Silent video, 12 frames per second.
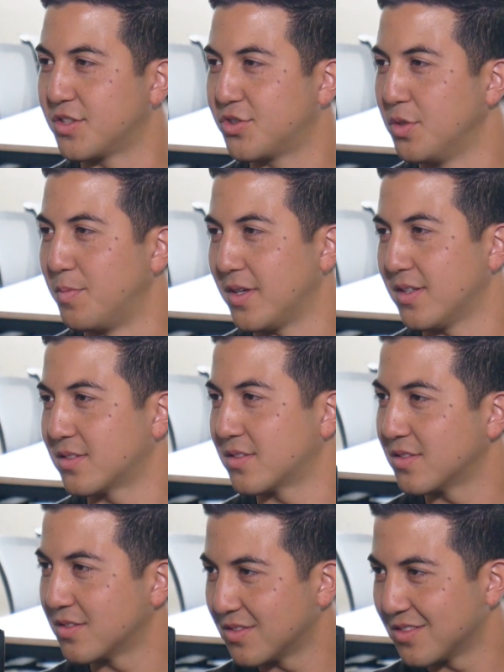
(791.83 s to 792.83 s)
Guess how many
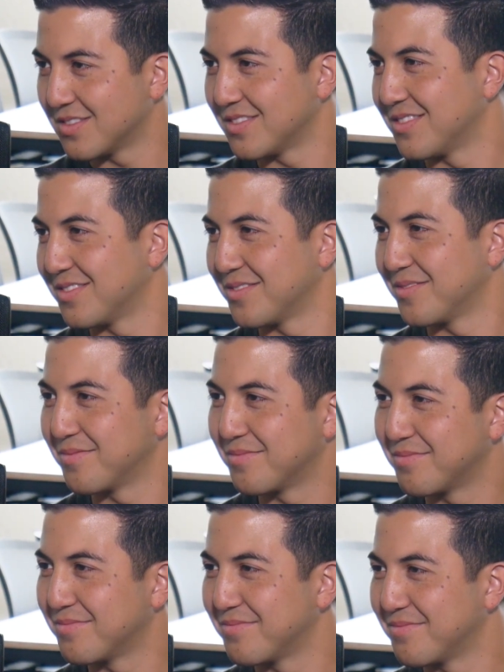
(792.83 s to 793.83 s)
people walk through that door?
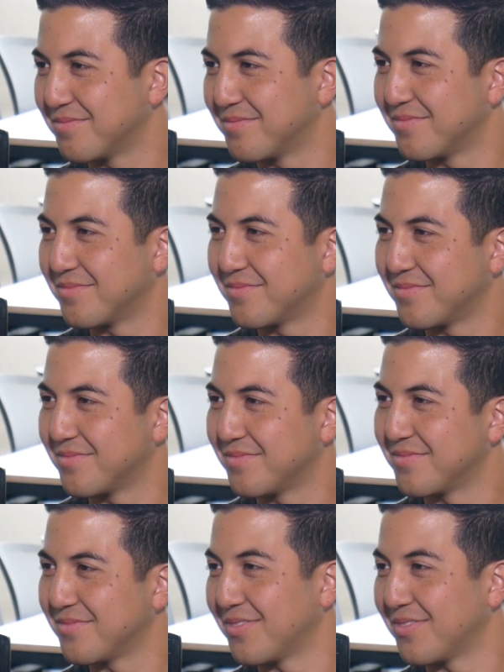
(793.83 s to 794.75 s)
1.